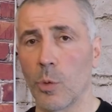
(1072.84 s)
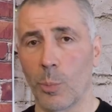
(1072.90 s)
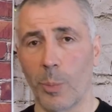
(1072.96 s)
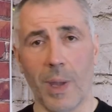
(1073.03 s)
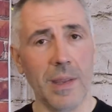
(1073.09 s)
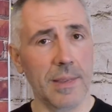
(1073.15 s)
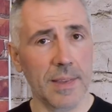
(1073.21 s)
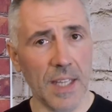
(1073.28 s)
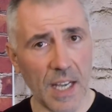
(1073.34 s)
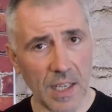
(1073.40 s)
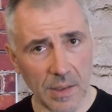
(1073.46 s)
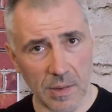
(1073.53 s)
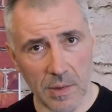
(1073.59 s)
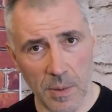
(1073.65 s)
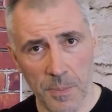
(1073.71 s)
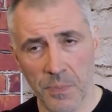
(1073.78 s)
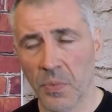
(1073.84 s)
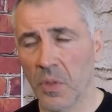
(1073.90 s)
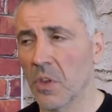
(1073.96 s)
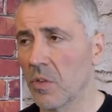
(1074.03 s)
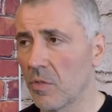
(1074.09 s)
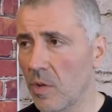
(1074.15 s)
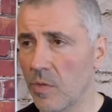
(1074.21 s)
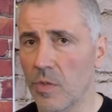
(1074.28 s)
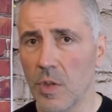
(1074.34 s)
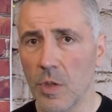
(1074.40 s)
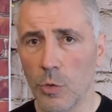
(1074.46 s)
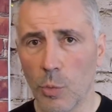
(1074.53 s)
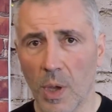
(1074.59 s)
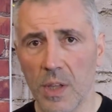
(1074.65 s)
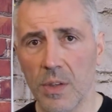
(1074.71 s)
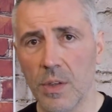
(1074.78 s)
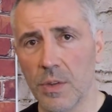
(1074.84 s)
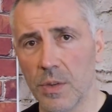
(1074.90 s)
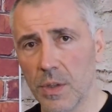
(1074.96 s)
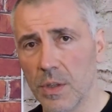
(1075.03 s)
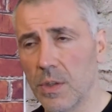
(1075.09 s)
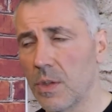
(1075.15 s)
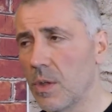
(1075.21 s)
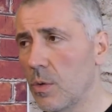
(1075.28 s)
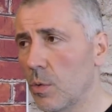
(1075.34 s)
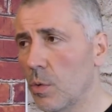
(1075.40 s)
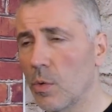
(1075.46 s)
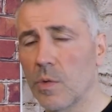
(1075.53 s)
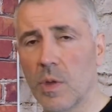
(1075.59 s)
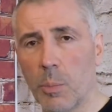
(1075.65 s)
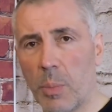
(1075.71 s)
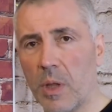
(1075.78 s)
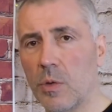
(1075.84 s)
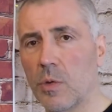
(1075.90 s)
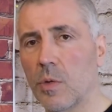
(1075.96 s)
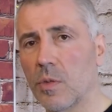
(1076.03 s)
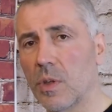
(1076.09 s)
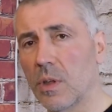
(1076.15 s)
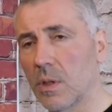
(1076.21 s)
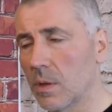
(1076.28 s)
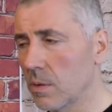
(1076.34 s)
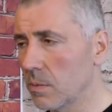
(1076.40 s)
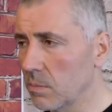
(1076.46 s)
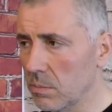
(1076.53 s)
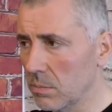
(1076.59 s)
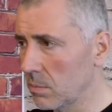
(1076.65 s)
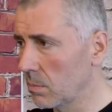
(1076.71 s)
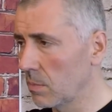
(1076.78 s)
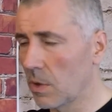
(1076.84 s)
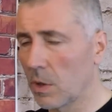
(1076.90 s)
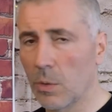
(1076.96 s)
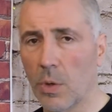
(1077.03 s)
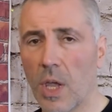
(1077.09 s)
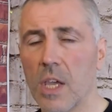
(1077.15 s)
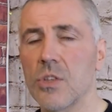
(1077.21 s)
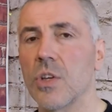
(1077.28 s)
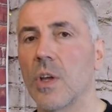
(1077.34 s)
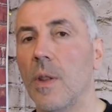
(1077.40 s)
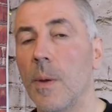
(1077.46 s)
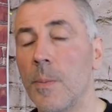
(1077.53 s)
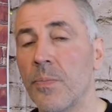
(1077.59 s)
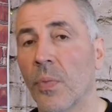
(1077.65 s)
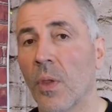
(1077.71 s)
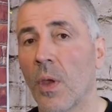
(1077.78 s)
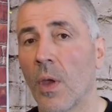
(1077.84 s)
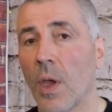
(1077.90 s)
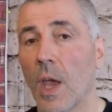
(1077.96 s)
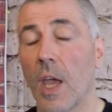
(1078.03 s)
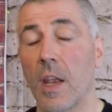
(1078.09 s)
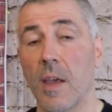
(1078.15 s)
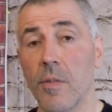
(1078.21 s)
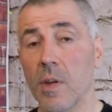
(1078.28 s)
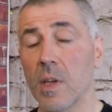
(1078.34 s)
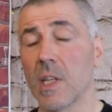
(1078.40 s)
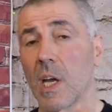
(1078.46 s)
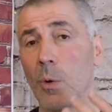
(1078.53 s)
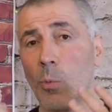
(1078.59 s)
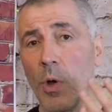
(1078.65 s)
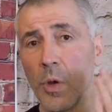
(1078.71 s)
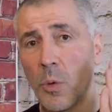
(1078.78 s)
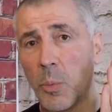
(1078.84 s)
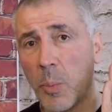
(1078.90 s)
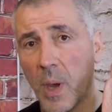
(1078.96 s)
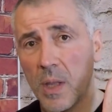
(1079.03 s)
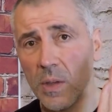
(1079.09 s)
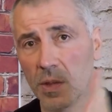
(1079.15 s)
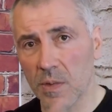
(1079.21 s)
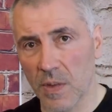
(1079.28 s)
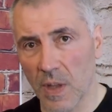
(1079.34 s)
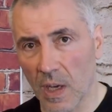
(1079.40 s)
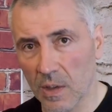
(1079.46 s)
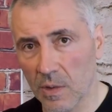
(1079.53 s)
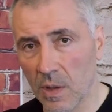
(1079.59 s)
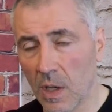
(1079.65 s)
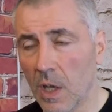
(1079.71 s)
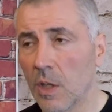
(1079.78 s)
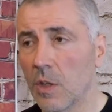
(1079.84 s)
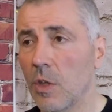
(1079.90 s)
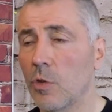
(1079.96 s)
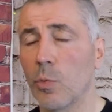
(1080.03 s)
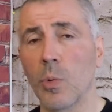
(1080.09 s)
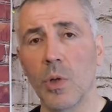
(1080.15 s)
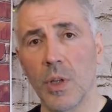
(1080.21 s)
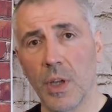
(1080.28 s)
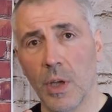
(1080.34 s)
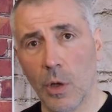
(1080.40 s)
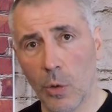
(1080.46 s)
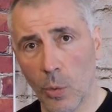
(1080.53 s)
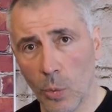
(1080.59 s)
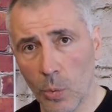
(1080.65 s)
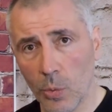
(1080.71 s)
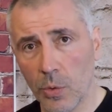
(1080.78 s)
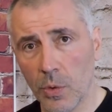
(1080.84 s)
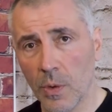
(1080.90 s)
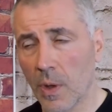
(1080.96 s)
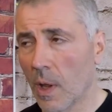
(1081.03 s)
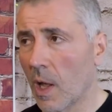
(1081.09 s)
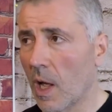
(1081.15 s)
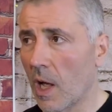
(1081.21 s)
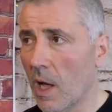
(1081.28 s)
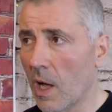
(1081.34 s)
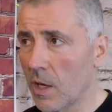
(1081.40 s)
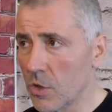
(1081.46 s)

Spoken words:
to pay tax. 15, 20, 30 euros, depends on the location. And every time when you pay this tax, this will include a